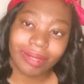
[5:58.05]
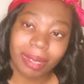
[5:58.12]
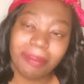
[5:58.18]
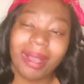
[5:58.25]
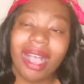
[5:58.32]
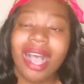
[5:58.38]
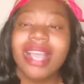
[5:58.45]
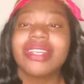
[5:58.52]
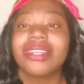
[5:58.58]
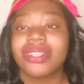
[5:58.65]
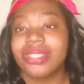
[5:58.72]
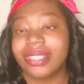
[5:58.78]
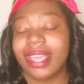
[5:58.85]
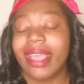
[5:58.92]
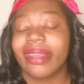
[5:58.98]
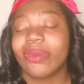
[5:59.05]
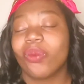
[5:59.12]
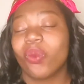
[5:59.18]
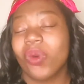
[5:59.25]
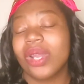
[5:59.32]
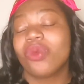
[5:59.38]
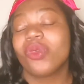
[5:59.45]
but understand
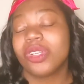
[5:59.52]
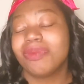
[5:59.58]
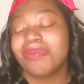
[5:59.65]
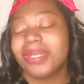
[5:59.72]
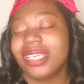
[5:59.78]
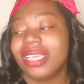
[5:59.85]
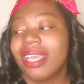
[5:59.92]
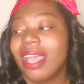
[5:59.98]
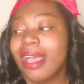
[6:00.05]
what would be